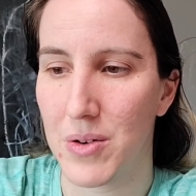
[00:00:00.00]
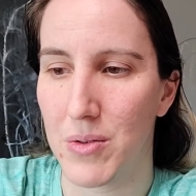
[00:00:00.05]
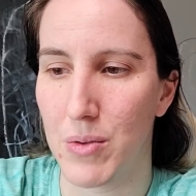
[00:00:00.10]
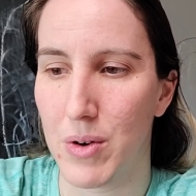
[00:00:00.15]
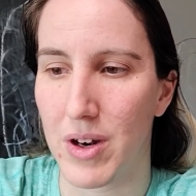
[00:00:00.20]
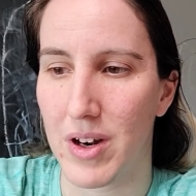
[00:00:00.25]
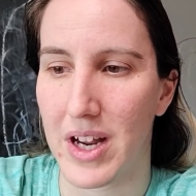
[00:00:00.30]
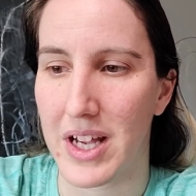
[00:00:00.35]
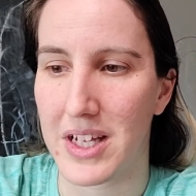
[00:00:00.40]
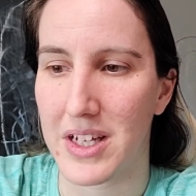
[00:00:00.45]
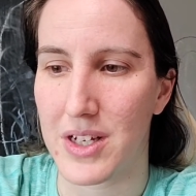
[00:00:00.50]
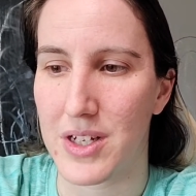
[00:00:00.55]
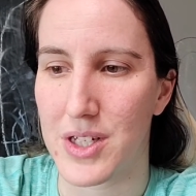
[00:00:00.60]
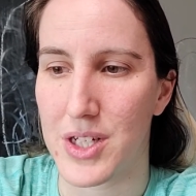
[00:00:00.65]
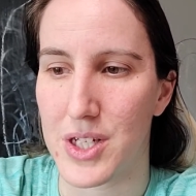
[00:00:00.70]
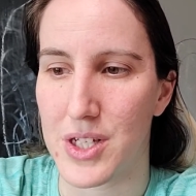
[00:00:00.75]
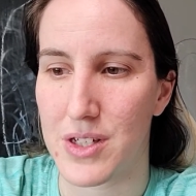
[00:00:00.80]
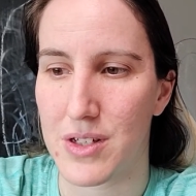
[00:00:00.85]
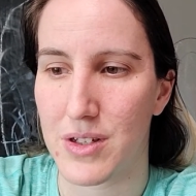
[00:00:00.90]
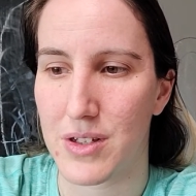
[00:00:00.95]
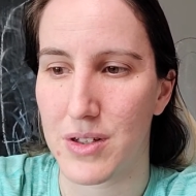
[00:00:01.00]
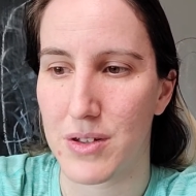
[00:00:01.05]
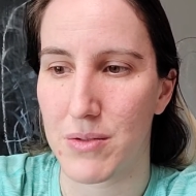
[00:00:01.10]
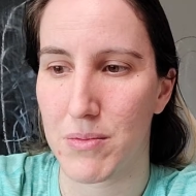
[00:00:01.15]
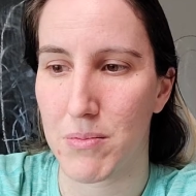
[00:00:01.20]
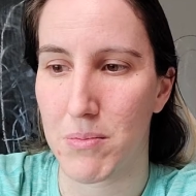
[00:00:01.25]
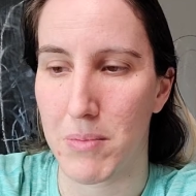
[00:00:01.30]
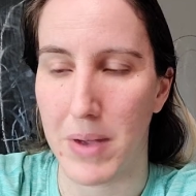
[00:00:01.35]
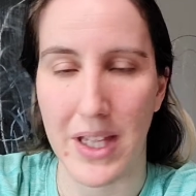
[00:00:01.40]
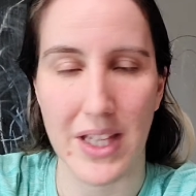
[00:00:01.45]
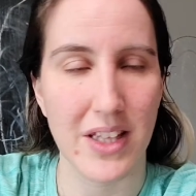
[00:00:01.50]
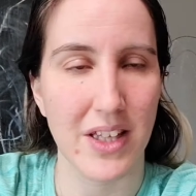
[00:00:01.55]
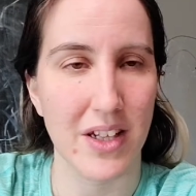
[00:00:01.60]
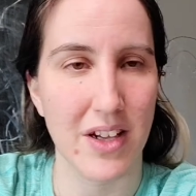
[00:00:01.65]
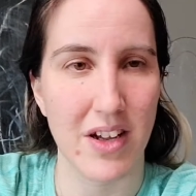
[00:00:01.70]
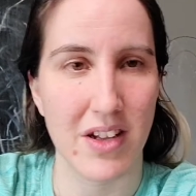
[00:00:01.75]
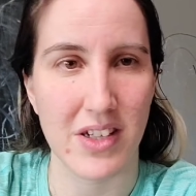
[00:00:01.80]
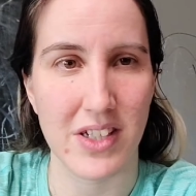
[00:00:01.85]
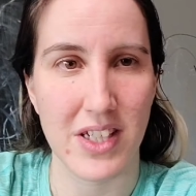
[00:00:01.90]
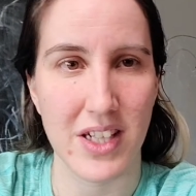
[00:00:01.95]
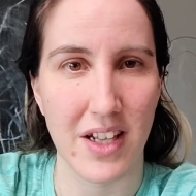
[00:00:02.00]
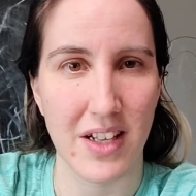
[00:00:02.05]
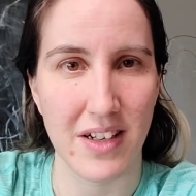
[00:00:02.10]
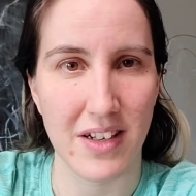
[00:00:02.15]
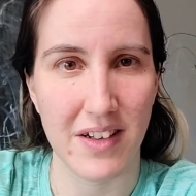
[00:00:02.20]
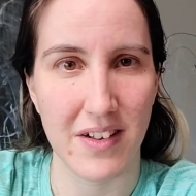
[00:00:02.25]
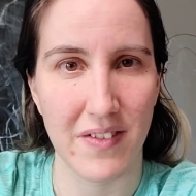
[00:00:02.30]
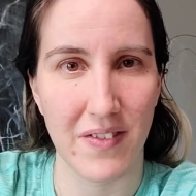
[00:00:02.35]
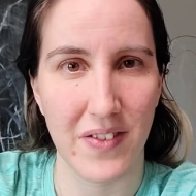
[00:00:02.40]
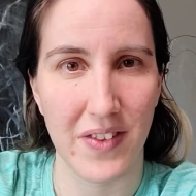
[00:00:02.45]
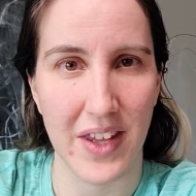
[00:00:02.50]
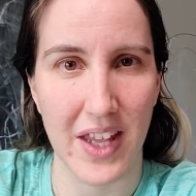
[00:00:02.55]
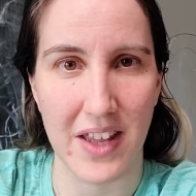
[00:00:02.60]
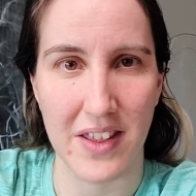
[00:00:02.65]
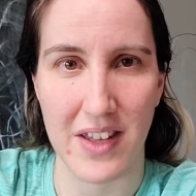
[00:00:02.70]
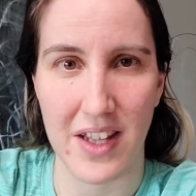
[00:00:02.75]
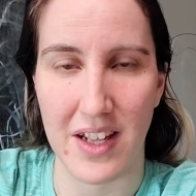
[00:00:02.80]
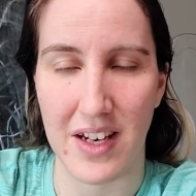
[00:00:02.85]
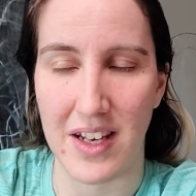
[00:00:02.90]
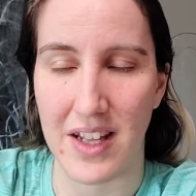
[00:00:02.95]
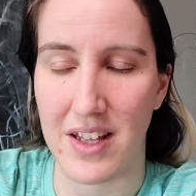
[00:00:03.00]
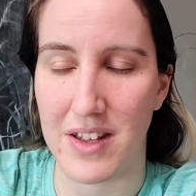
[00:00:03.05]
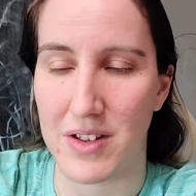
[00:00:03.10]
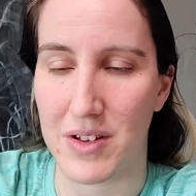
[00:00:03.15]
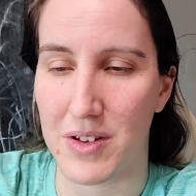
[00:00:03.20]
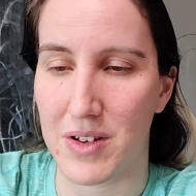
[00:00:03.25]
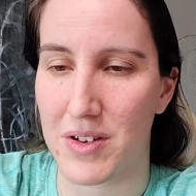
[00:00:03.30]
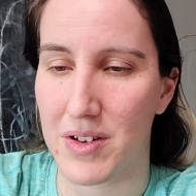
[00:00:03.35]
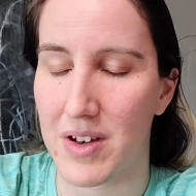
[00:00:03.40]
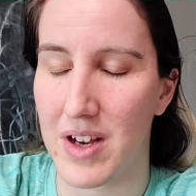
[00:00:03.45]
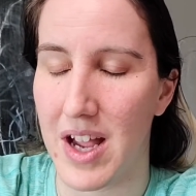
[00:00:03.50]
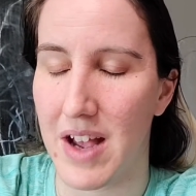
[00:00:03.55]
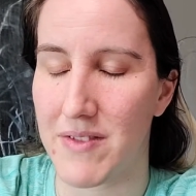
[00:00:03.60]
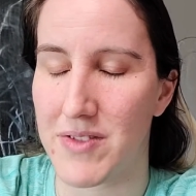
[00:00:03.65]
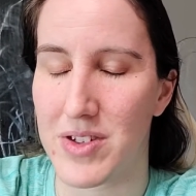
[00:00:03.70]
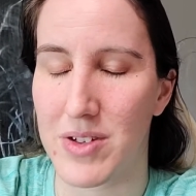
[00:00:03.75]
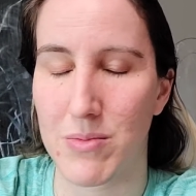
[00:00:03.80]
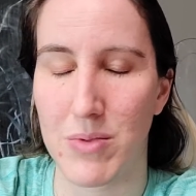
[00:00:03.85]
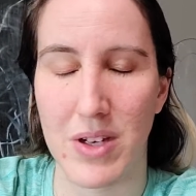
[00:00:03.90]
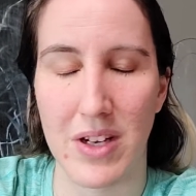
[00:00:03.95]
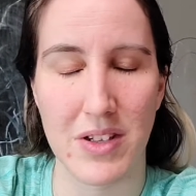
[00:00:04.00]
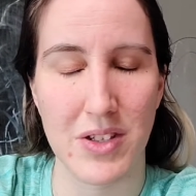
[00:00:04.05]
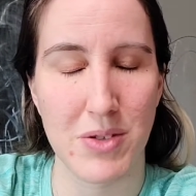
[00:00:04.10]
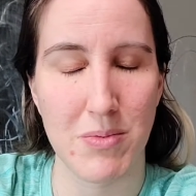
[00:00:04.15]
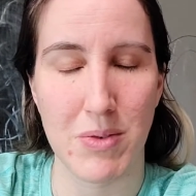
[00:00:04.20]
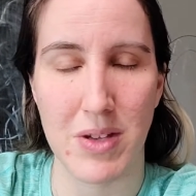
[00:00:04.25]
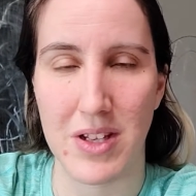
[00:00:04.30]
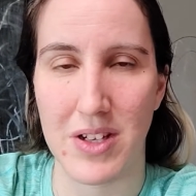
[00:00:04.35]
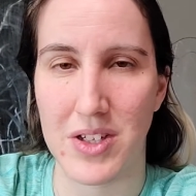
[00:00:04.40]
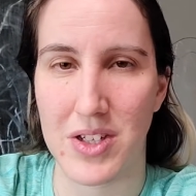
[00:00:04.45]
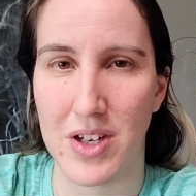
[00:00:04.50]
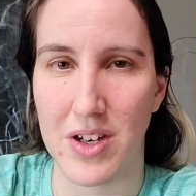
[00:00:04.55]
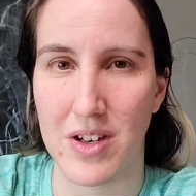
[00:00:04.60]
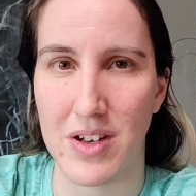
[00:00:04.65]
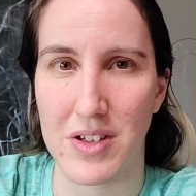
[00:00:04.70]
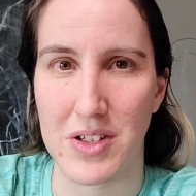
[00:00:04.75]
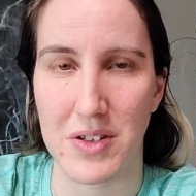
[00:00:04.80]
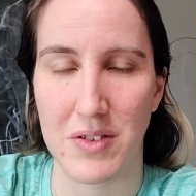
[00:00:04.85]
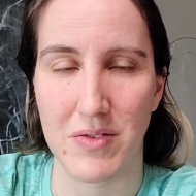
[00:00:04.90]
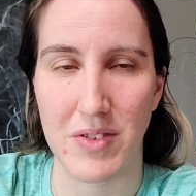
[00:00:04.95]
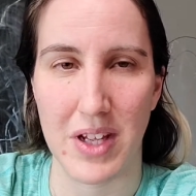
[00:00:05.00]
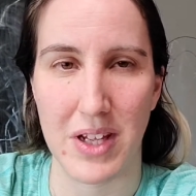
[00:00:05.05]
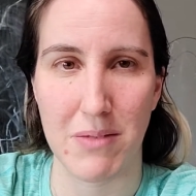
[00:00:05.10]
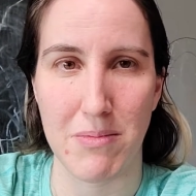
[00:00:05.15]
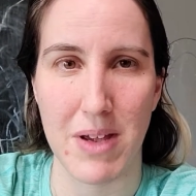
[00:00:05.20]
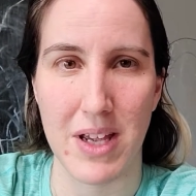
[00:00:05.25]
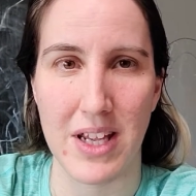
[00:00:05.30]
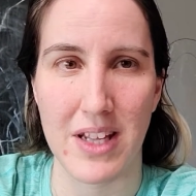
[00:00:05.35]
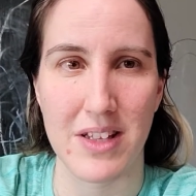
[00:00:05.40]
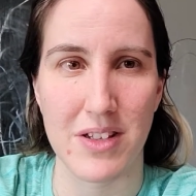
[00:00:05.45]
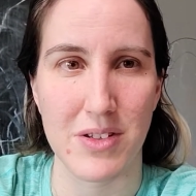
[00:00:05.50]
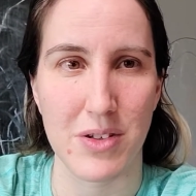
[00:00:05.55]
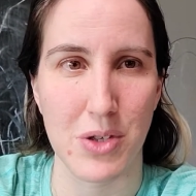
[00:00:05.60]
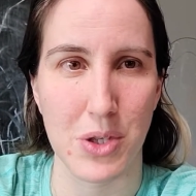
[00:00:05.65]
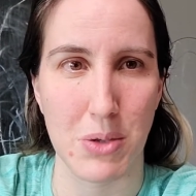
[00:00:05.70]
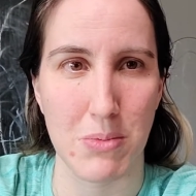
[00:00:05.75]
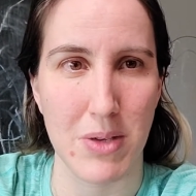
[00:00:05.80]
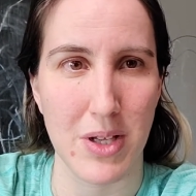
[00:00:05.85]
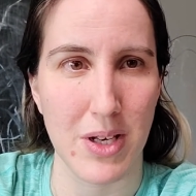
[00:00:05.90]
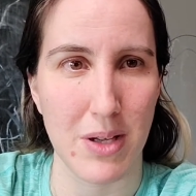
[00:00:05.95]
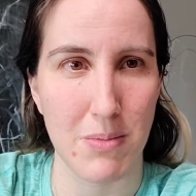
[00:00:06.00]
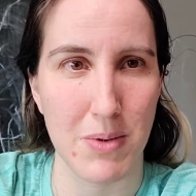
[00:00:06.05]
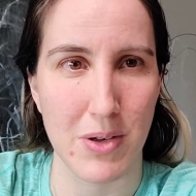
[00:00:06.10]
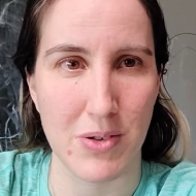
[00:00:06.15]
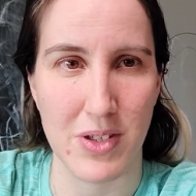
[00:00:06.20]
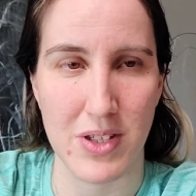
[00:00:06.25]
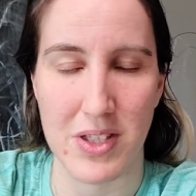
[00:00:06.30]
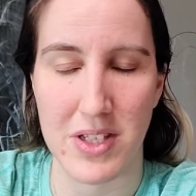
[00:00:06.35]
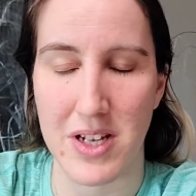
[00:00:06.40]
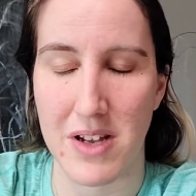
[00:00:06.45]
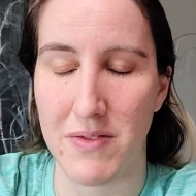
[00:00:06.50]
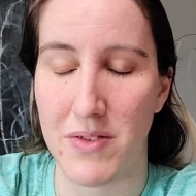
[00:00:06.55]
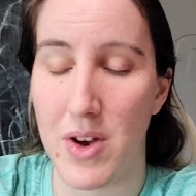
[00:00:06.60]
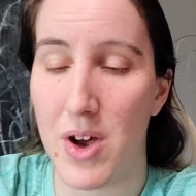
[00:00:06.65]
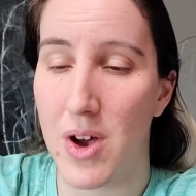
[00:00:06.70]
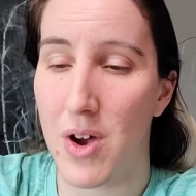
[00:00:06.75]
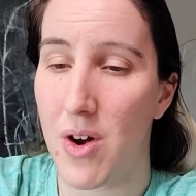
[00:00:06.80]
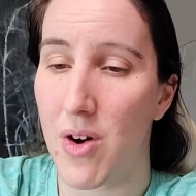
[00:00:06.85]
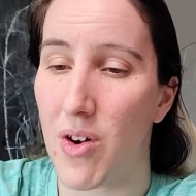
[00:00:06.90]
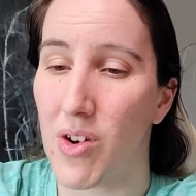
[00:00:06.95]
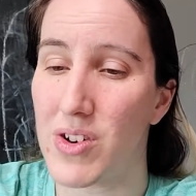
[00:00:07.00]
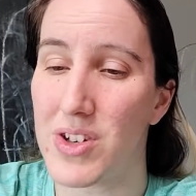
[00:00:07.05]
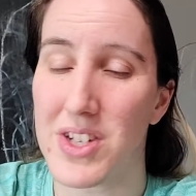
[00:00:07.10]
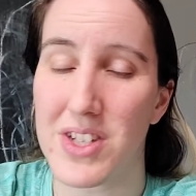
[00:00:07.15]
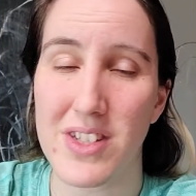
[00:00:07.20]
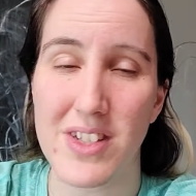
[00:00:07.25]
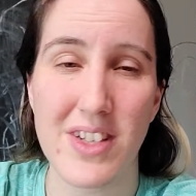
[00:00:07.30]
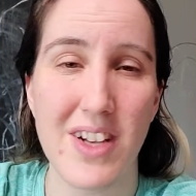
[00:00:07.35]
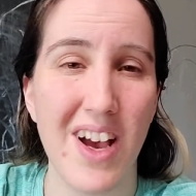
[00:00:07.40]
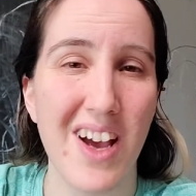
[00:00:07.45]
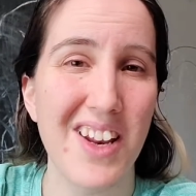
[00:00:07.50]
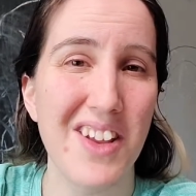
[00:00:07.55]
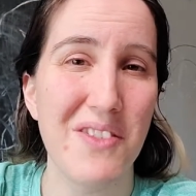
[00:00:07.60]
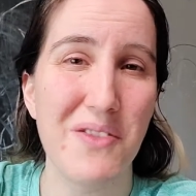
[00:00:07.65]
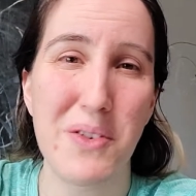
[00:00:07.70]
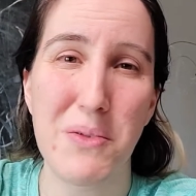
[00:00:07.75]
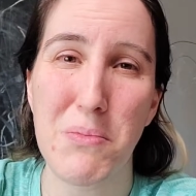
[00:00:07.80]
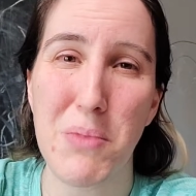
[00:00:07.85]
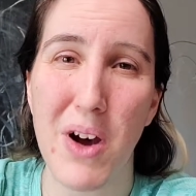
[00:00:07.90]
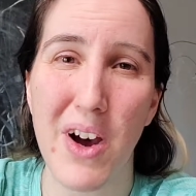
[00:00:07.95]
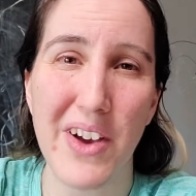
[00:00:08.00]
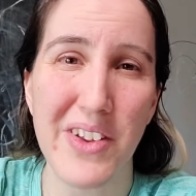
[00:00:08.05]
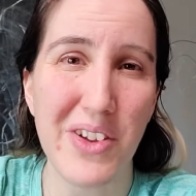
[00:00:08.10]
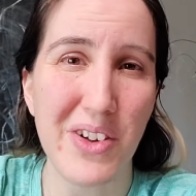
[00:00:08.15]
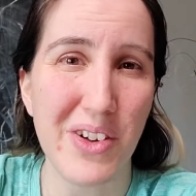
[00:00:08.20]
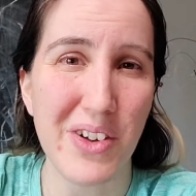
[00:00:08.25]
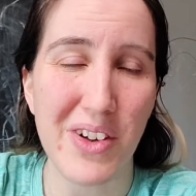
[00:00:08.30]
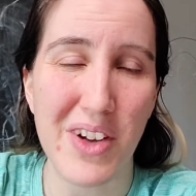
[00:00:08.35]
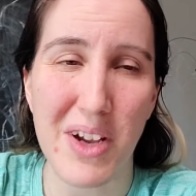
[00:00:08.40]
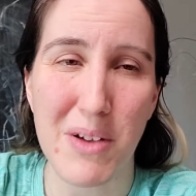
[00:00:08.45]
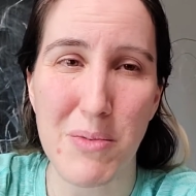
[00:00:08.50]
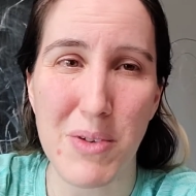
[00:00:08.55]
where I can just make the content and then either have someone else be in charge of like making social media posts and stuff, or just not even bother.